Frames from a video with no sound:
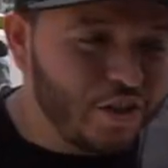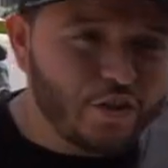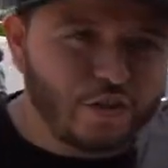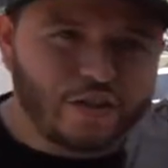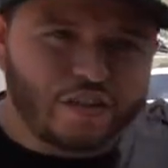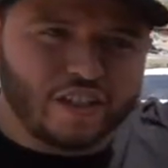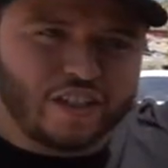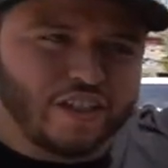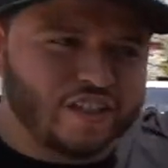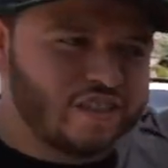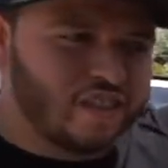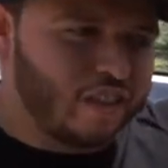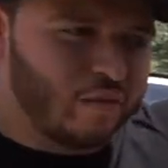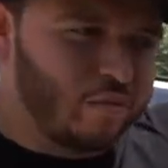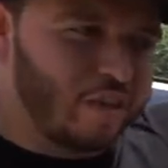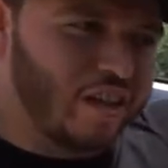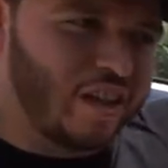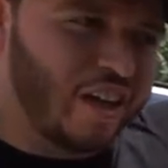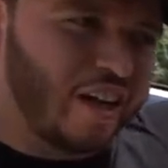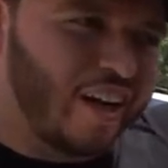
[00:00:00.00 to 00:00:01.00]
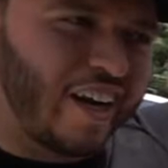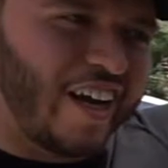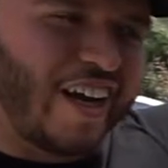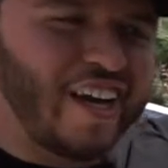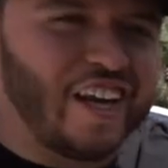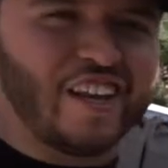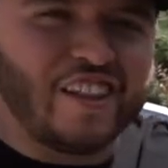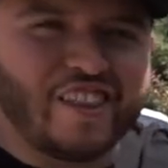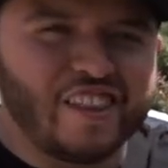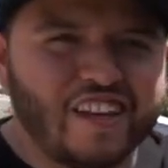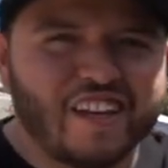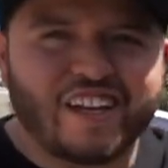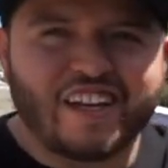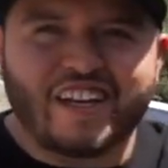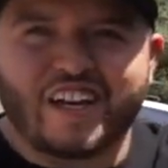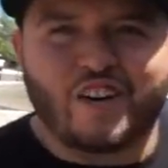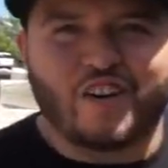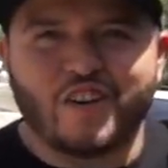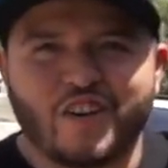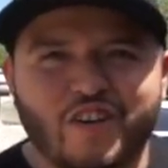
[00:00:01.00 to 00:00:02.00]
do, the top mount. I think
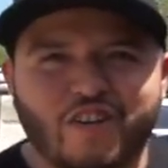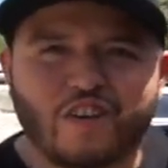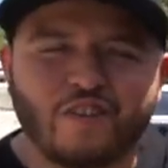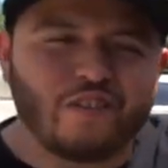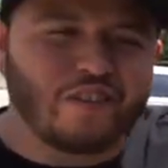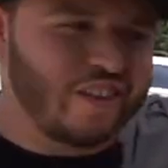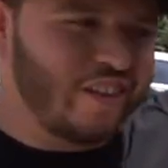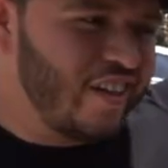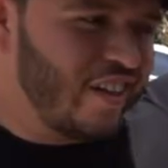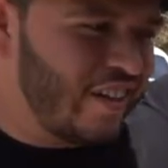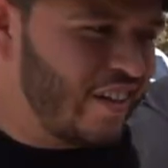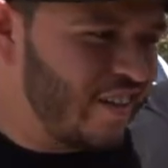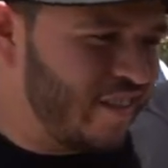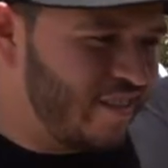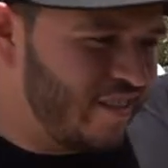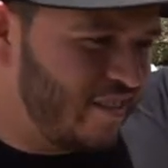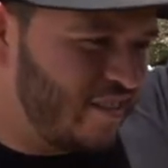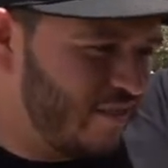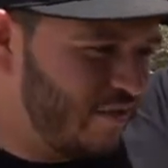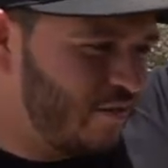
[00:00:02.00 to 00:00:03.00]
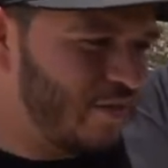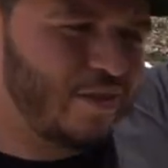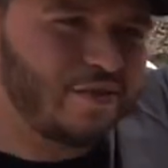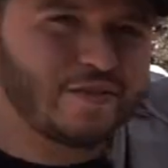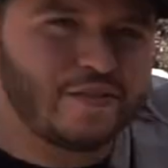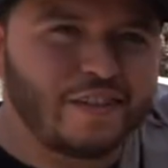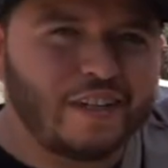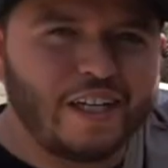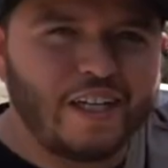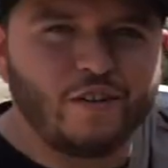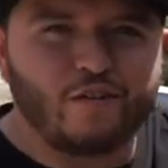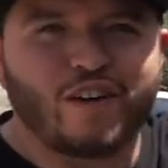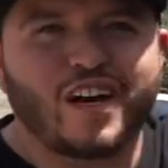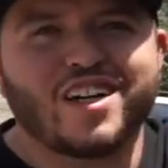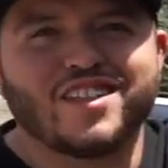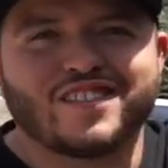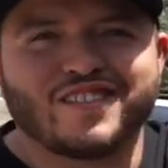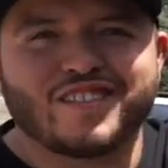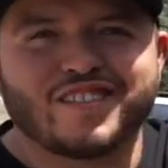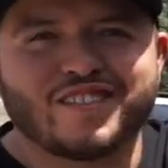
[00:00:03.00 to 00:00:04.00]
I don't agree with it because heat
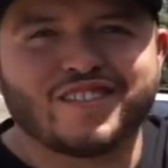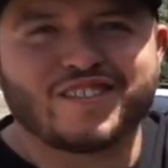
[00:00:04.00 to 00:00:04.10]
rises,